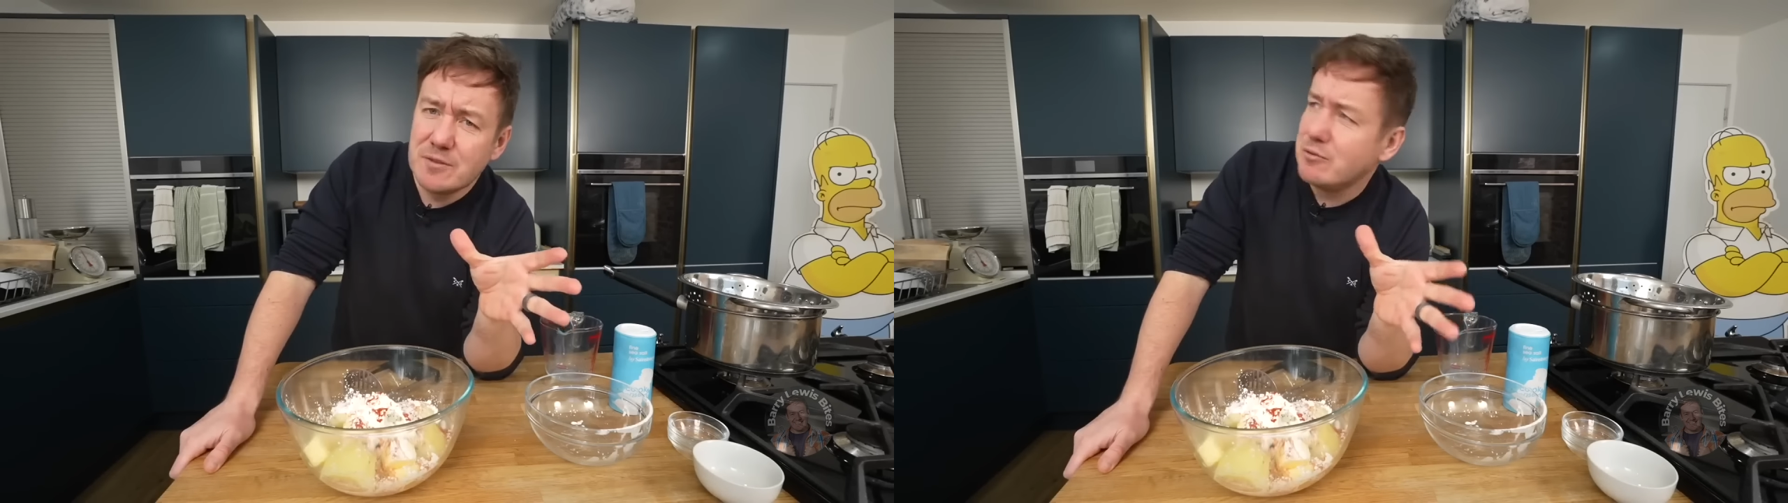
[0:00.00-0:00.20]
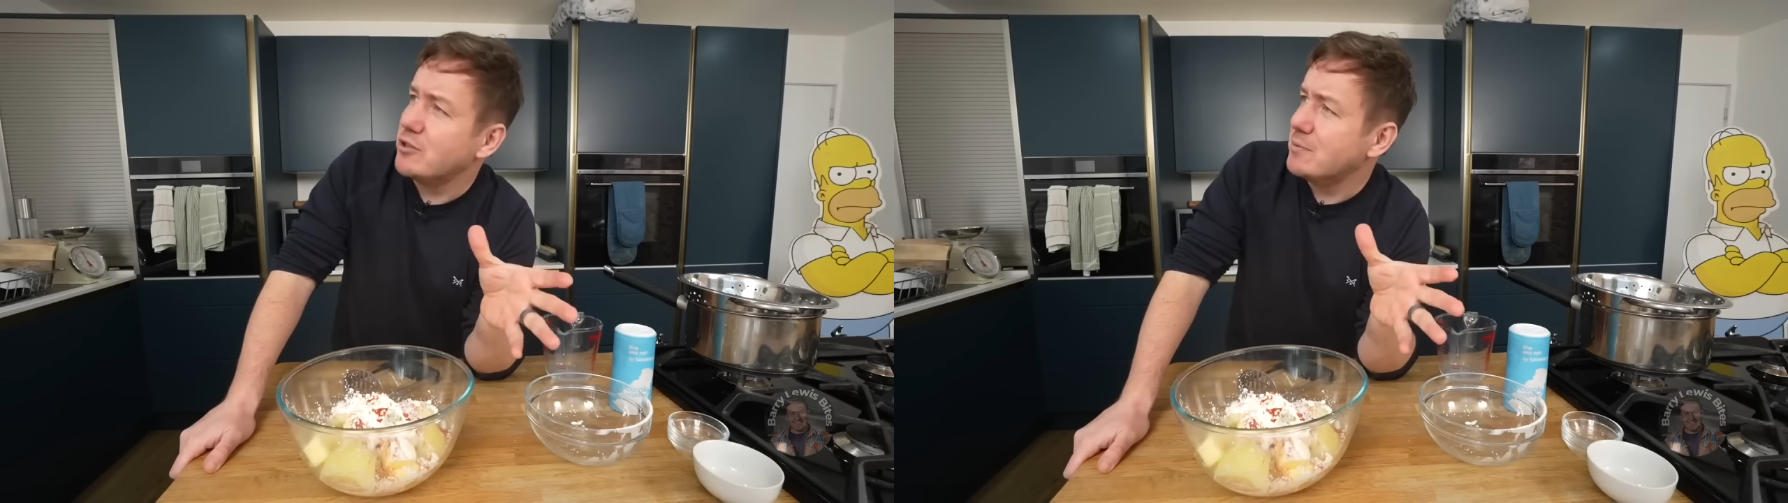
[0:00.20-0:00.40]

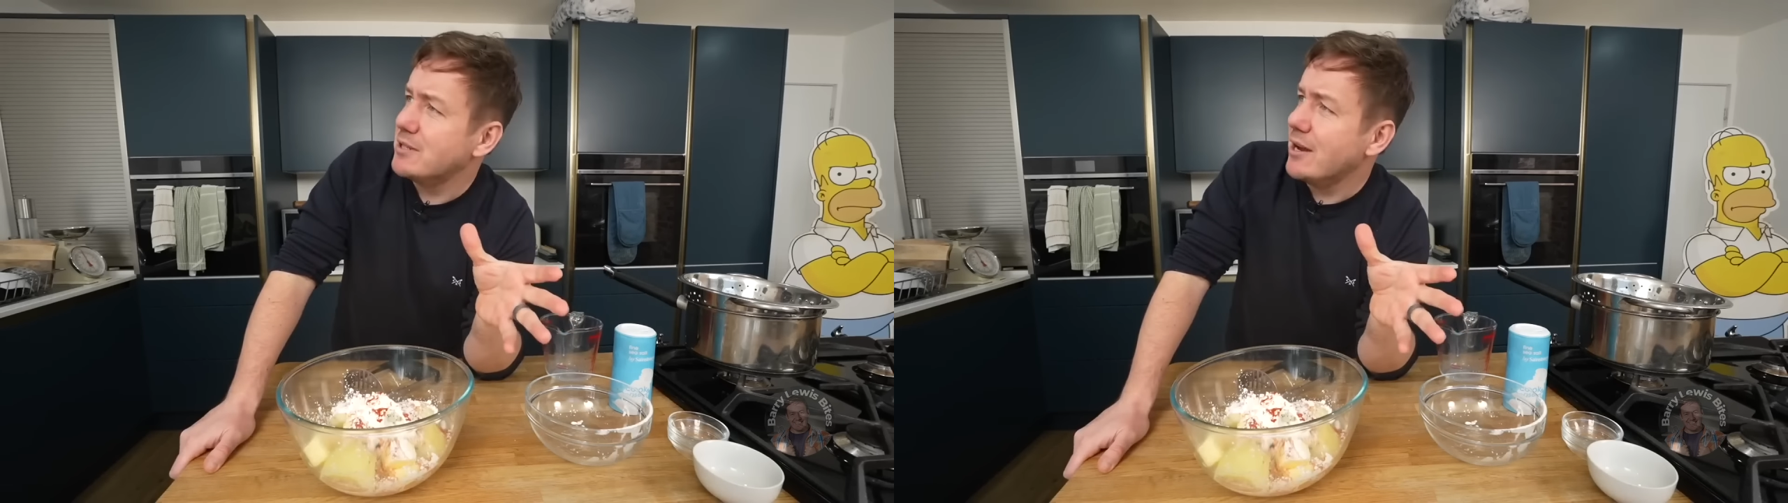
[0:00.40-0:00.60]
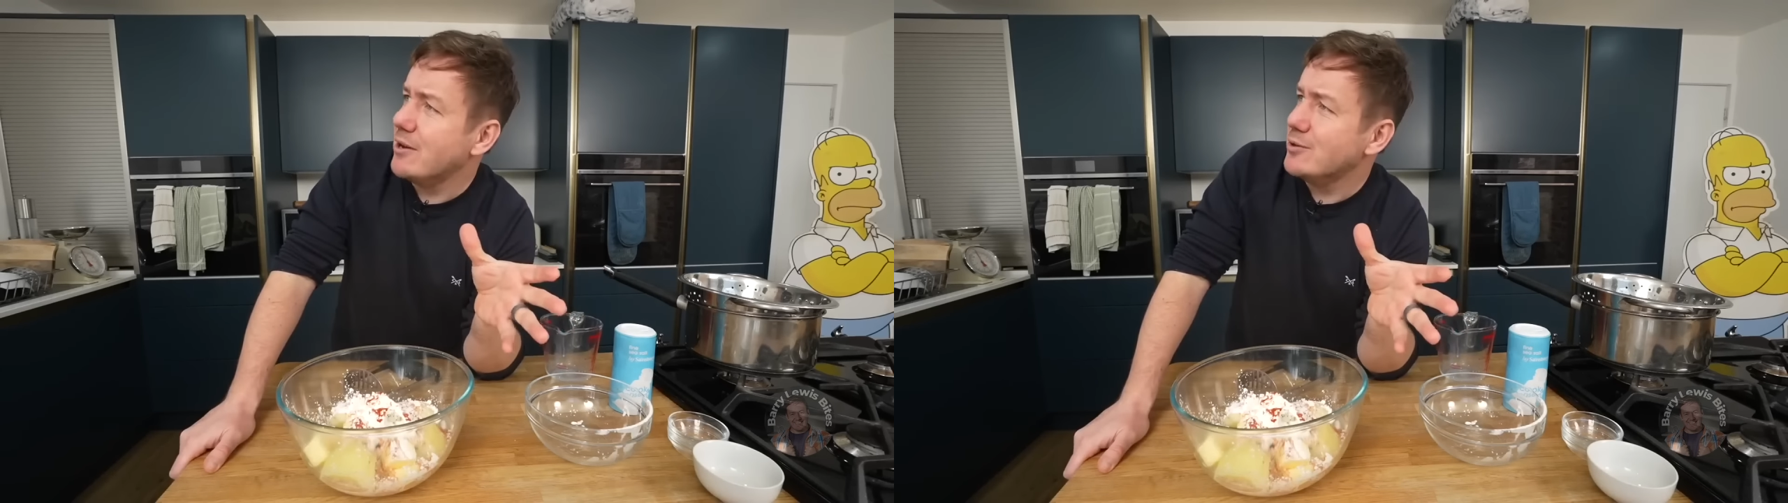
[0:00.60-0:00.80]
roast
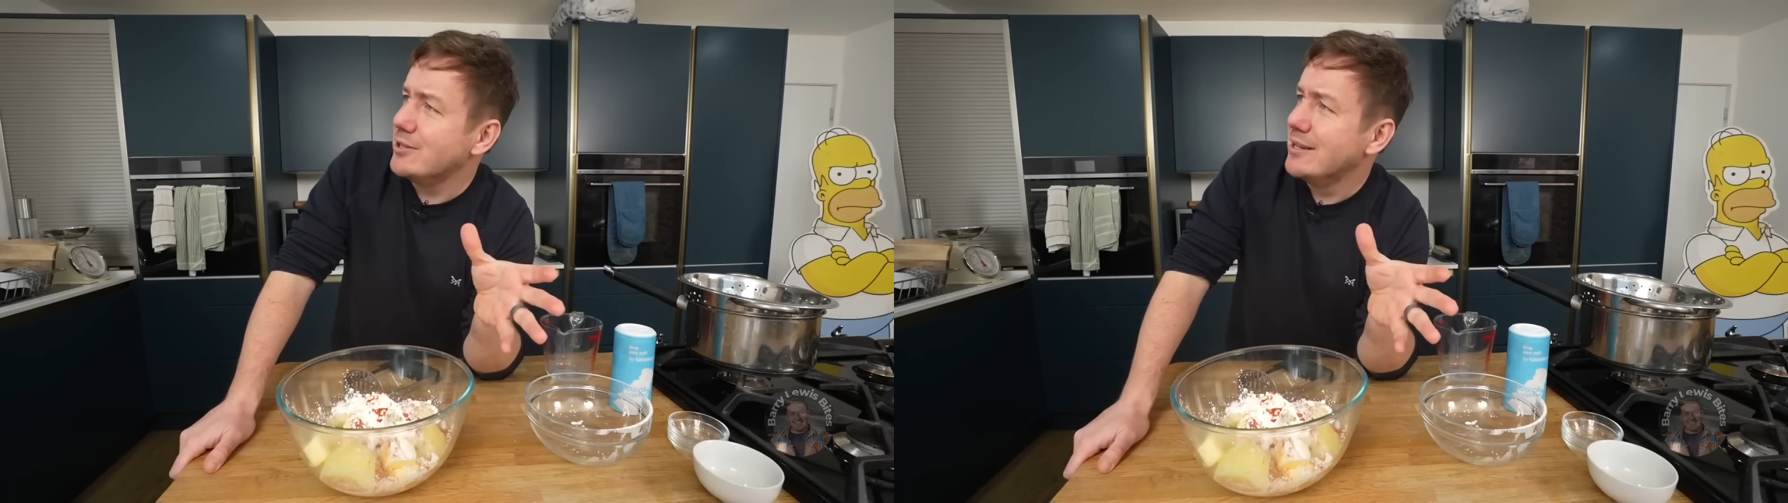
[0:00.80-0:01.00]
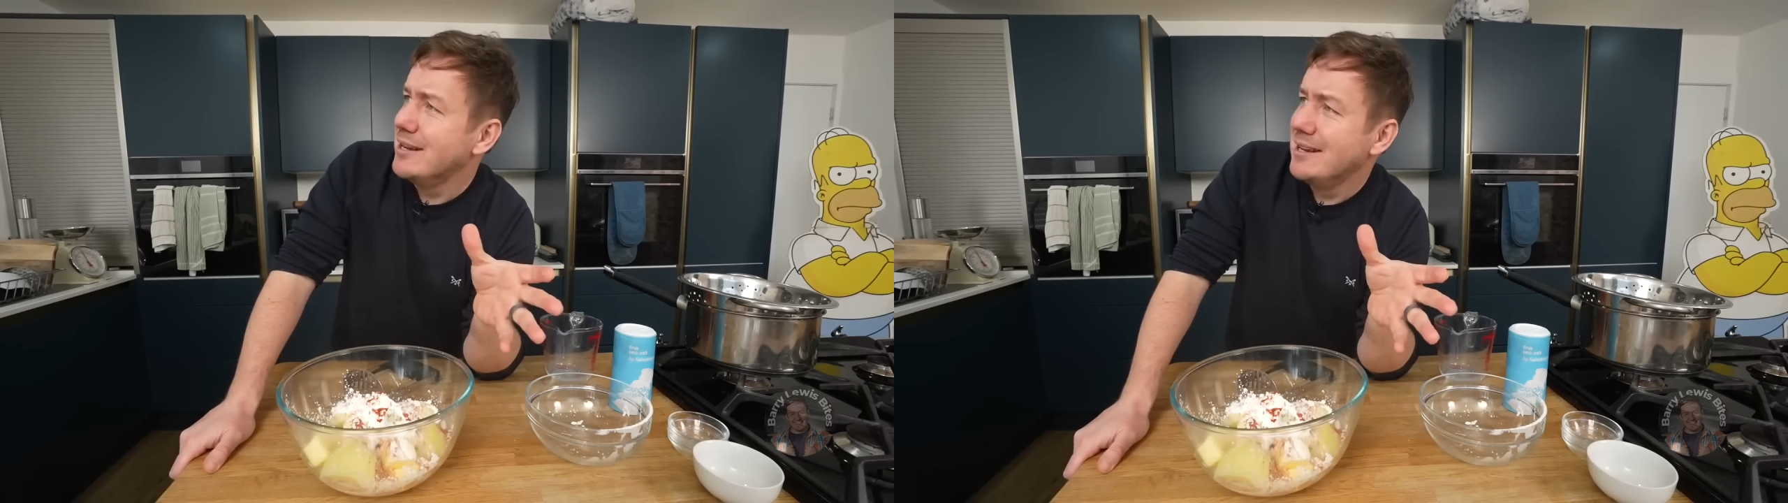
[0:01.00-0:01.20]

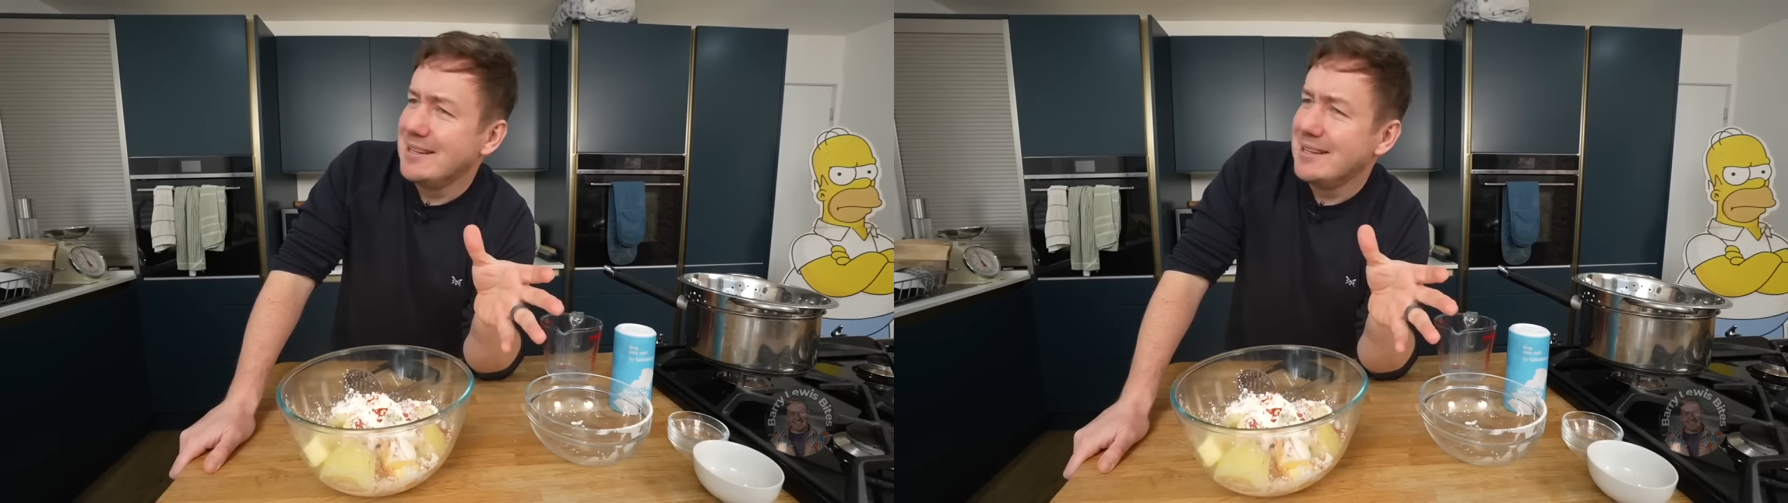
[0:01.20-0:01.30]
potatoes.